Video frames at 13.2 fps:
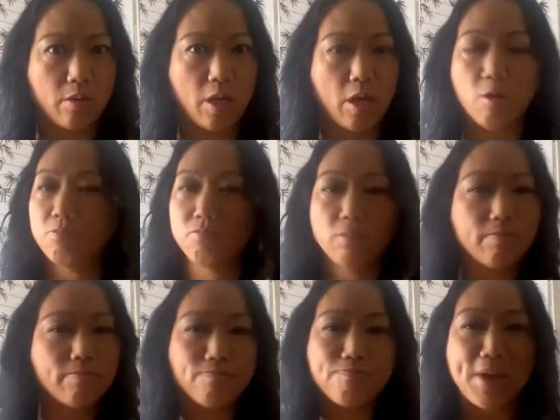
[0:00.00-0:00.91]
know,
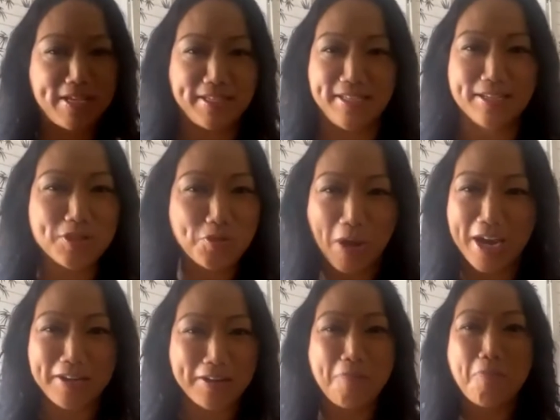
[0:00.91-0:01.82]
basics,
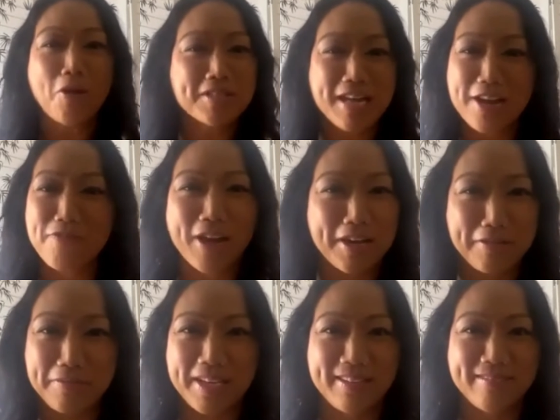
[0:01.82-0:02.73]
right? A
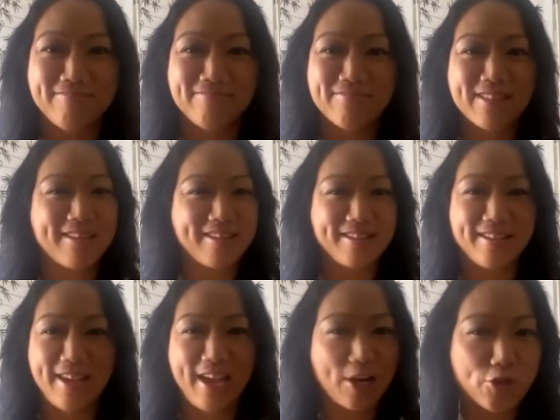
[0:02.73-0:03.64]
multivitamin,
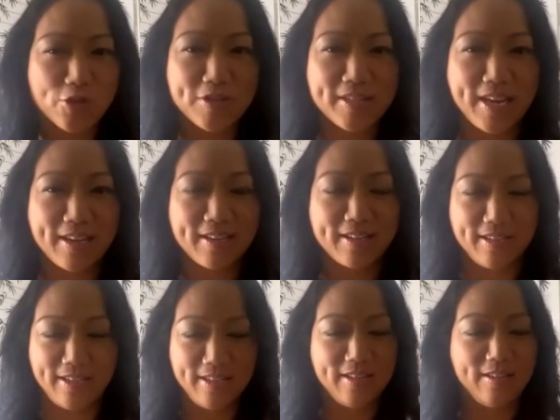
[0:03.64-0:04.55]
extra zinc,
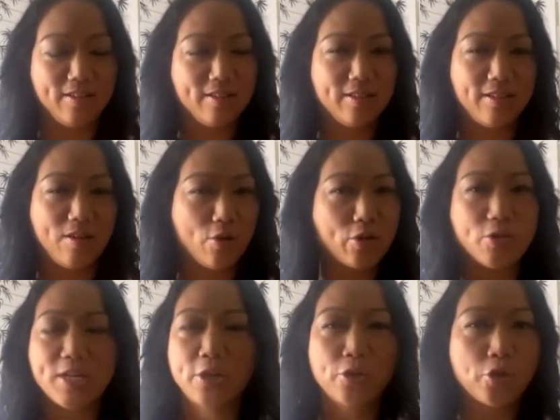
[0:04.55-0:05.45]

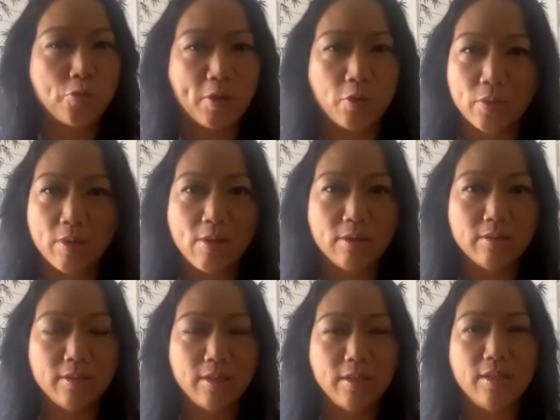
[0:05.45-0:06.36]
CoQ10 or
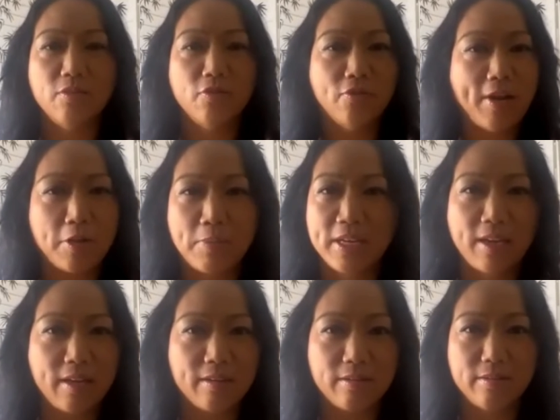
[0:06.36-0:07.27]
ubiquinol, vitamin
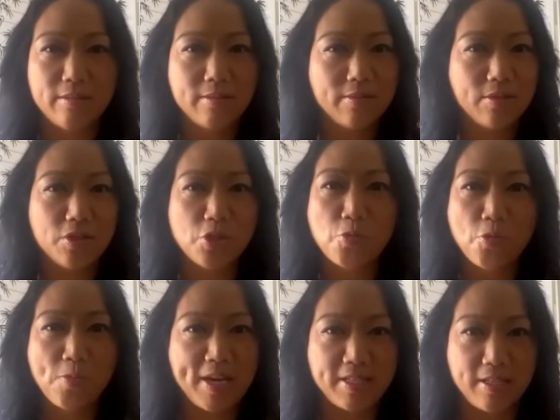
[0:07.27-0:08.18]
E.
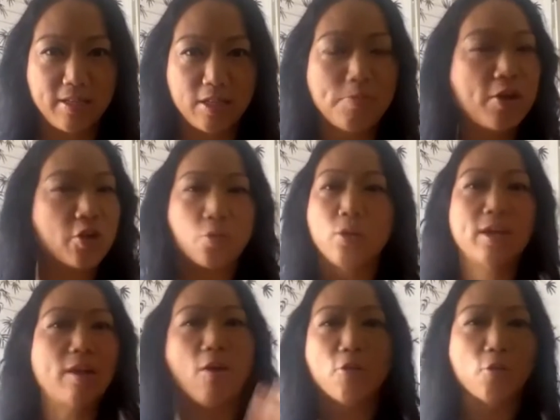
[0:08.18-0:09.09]
Super basic compared to
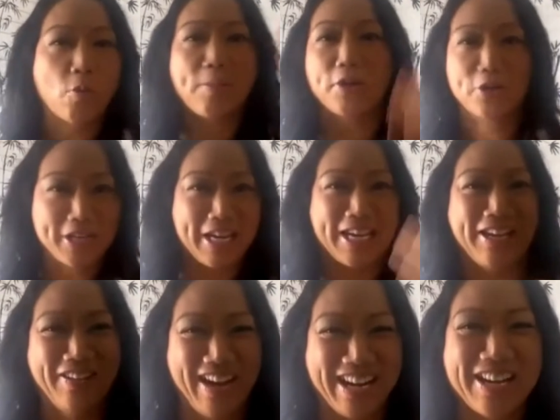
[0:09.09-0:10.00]
what all the women are
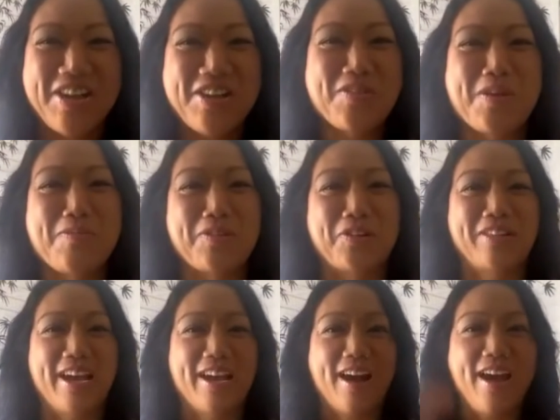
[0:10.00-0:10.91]
taking, right? The women are
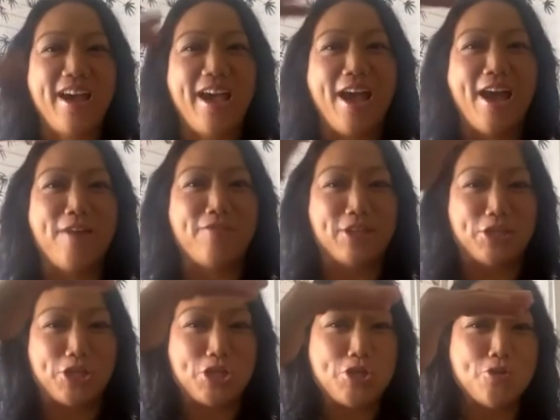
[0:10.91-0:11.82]
like, I have
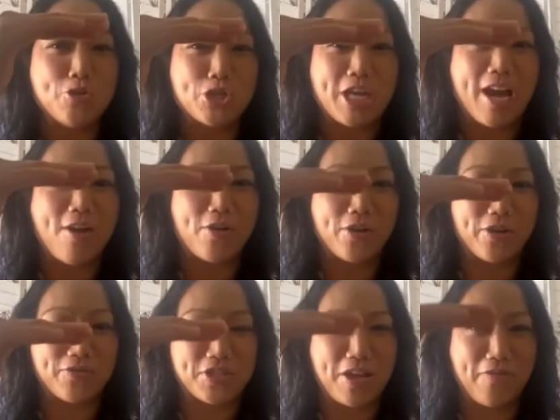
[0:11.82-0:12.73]
this huge
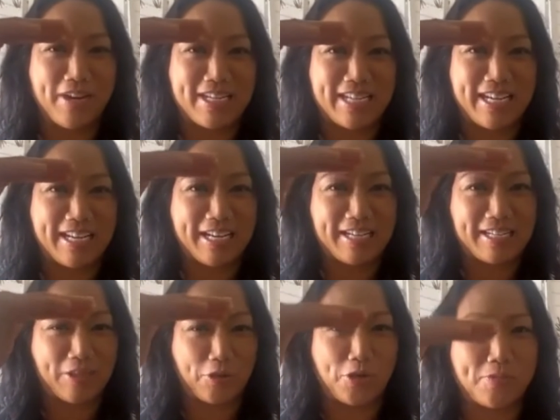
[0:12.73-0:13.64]
tower of stuff I take, and I
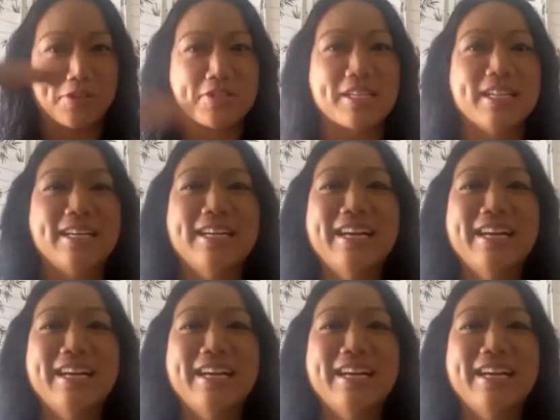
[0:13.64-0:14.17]
take 30 pills,